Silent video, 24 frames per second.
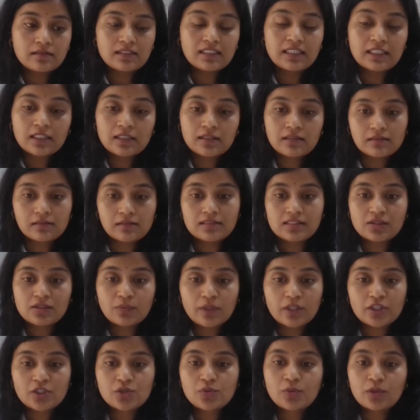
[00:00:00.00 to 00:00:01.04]
thick
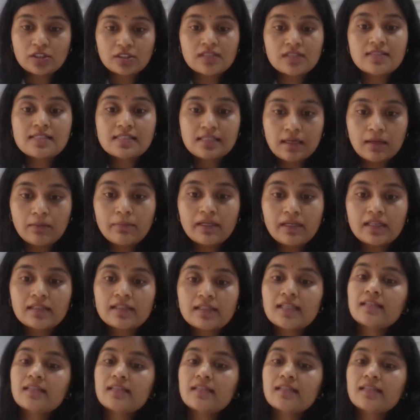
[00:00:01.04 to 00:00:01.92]
sewage water is coming,